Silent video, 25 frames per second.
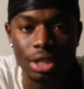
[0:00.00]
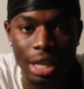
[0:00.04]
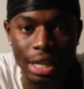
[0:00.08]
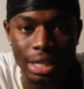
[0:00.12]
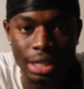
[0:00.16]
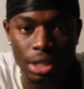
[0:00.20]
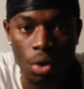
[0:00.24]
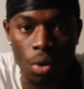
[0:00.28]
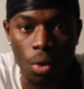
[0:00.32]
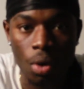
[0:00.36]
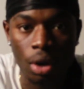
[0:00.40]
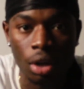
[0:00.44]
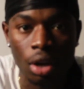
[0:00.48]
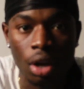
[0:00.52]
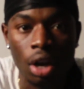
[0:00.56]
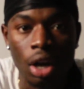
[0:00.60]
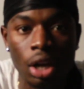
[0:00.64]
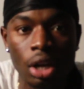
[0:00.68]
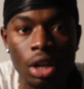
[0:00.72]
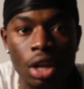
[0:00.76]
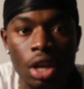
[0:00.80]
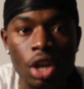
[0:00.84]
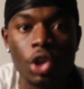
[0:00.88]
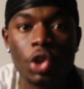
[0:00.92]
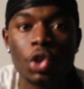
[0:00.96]
that's going
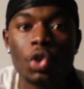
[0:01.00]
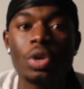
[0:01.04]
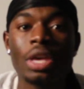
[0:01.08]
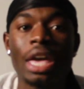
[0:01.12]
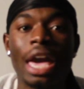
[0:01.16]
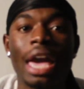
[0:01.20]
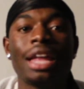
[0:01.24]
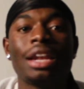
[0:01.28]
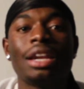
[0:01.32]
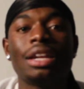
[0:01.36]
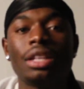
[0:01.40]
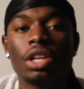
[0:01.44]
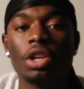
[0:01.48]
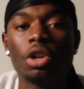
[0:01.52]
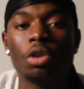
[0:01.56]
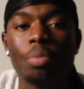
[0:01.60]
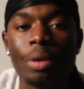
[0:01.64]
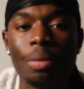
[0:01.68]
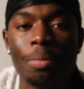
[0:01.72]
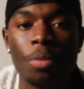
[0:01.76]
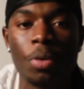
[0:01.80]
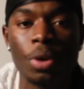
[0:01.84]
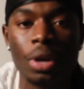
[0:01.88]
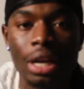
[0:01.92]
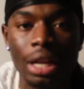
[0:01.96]
on, you gain a little
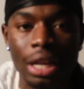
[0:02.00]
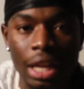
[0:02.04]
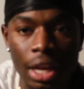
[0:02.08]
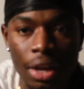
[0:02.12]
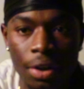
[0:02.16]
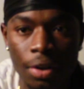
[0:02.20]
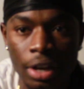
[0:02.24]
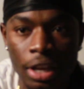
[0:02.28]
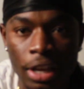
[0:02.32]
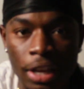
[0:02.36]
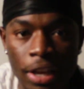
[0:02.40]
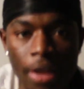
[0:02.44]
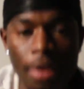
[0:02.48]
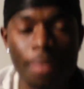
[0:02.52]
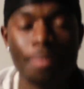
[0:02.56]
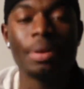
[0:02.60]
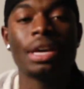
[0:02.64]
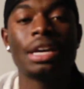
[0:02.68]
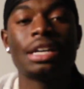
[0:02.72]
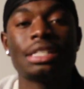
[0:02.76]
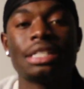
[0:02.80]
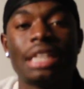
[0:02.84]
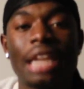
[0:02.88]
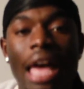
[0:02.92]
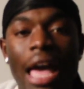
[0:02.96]
bit more clarity
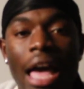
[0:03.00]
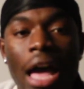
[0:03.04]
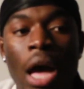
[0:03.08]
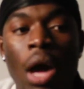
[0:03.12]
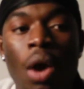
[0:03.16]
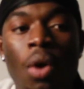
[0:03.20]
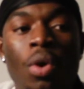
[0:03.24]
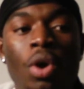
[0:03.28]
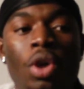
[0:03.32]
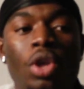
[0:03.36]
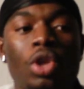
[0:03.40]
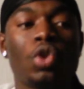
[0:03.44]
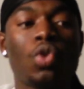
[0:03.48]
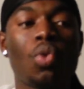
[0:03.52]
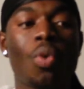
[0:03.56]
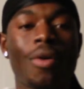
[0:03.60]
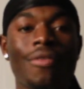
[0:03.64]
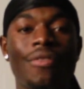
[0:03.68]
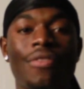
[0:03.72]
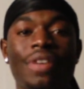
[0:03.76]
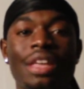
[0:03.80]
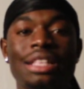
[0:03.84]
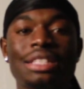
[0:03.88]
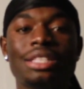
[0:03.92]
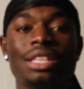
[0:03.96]
because now you are
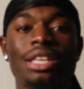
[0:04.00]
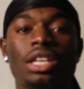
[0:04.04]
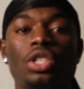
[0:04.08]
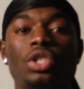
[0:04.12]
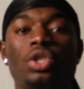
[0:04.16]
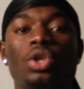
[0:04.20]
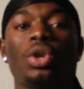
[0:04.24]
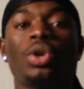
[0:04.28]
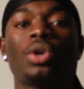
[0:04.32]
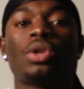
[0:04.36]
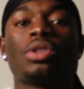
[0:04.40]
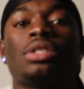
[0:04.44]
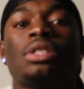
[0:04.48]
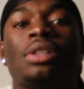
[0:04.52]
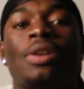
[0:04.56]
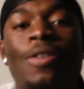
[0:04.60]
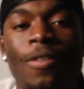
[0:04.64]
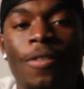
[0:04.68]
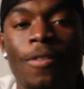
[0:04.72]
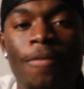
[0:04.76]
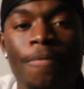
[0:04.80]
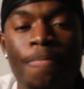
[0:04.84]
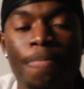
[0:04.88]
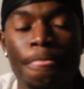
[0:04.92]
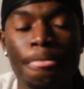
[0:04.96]
venting to
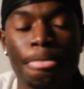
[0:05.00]
yourself.